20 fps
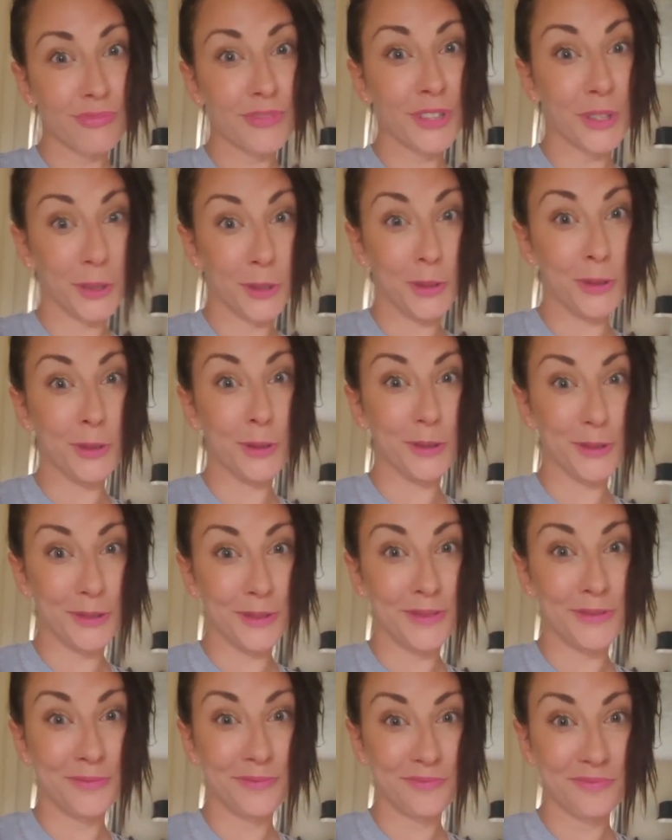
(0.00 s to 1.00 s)
Cool.
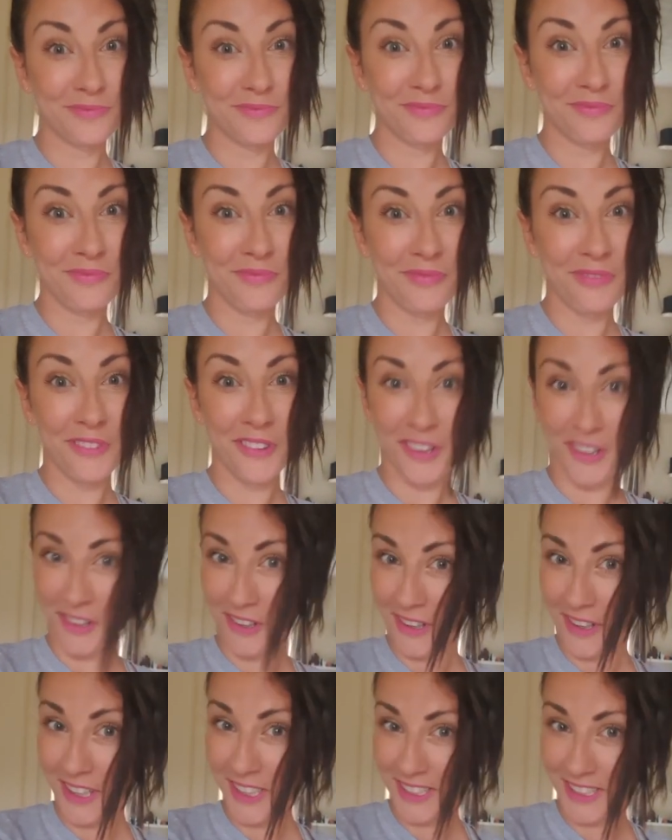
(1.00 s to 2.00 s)

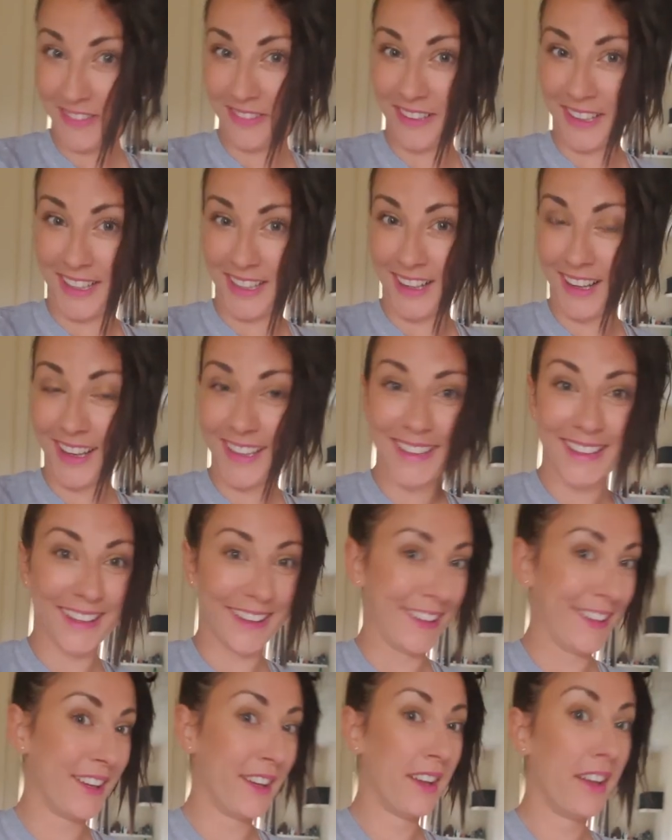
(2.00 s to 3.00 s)
Actually, I really like
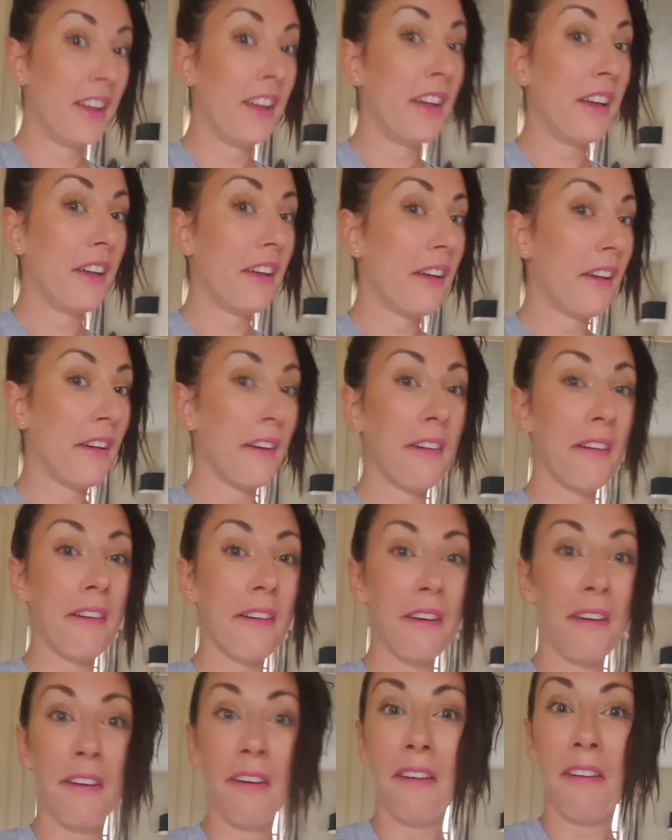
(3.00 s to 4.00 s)
it.
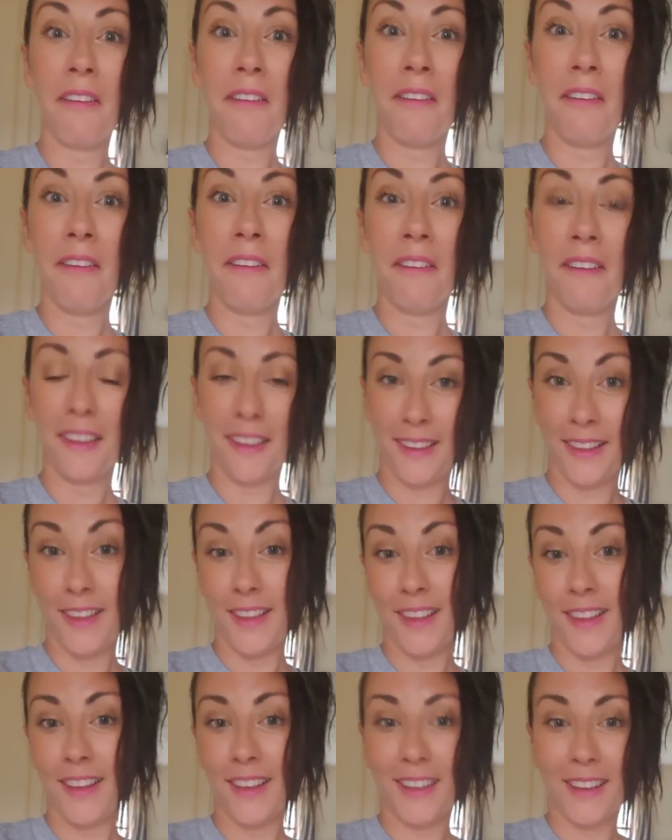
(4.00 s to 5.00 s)
Huh.
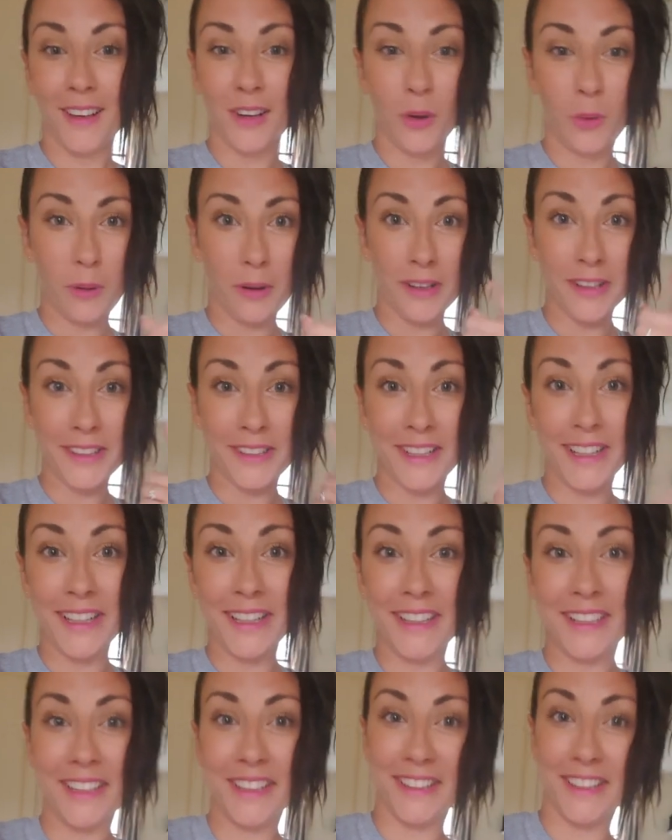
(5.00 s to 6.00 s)

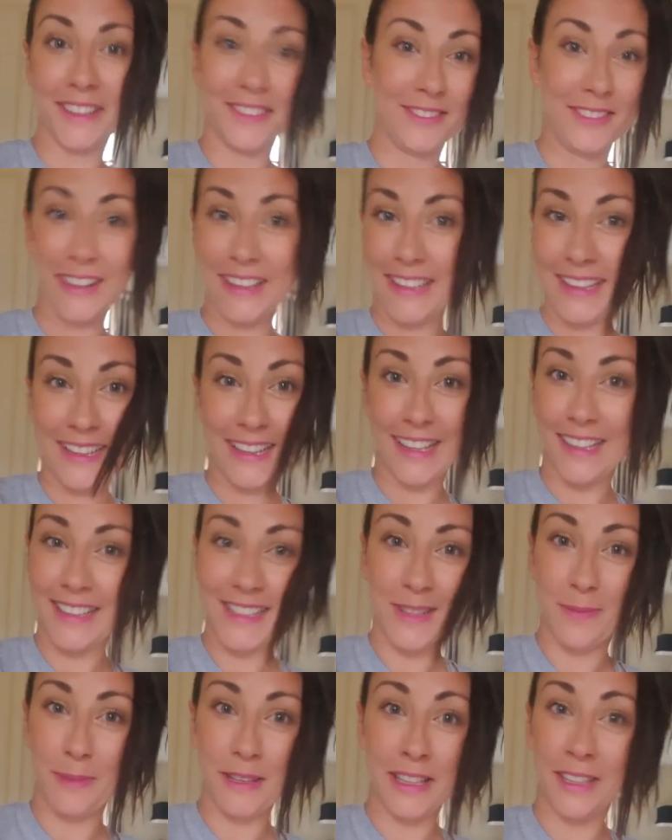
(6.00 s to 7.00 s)
Quarantine is really getting
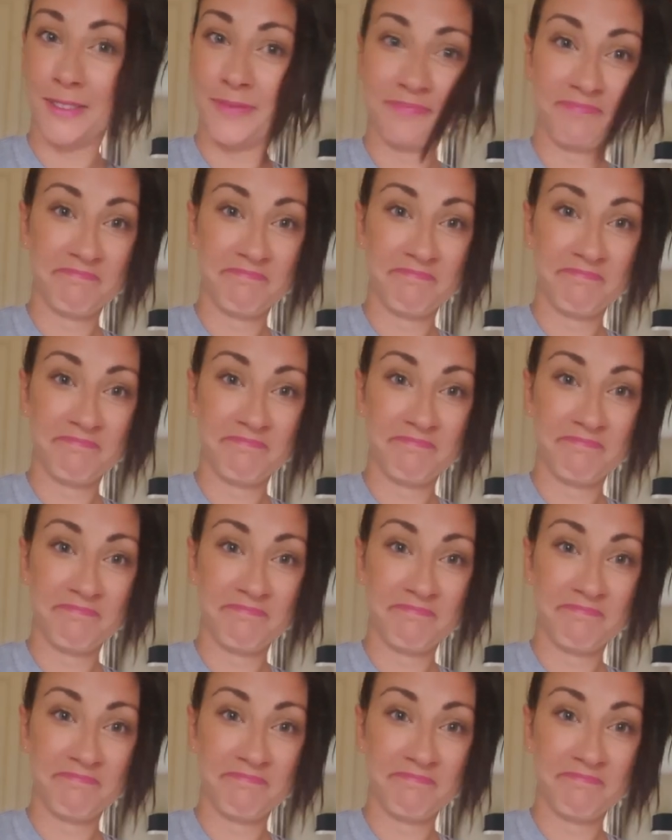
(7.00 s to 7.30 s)
to me.